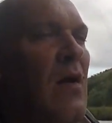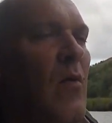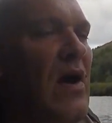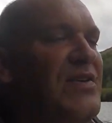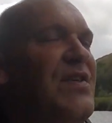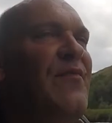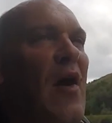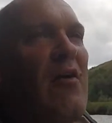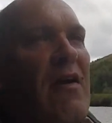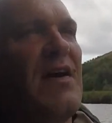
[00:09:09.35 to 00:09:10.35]
which the
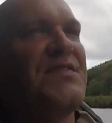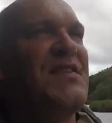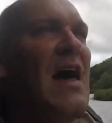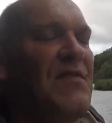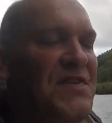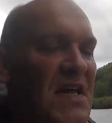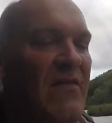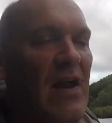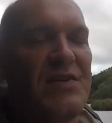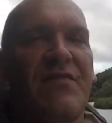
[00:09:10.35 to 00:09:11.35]
photographs that I've seen
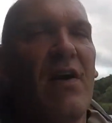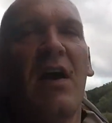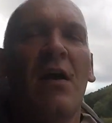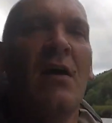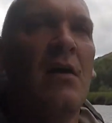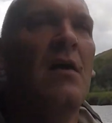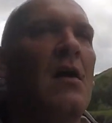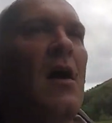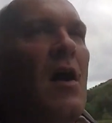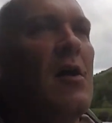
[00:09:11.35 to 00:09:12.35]
of it looks a very
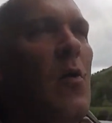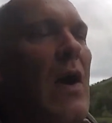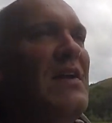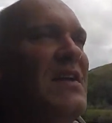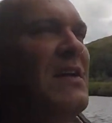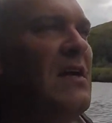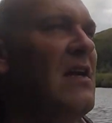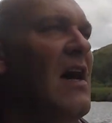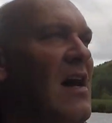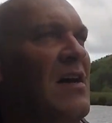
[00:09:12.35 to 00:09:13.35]
quaint
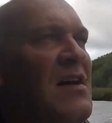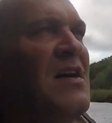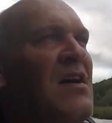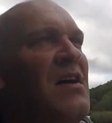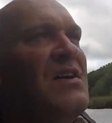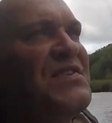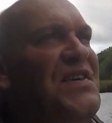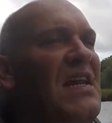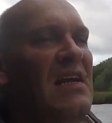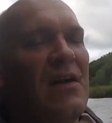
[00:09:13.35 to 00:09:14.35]
little
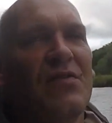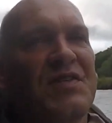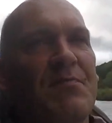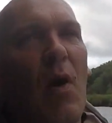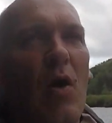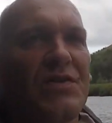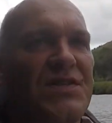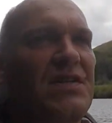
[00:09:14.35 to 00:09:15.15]
scenic little spot,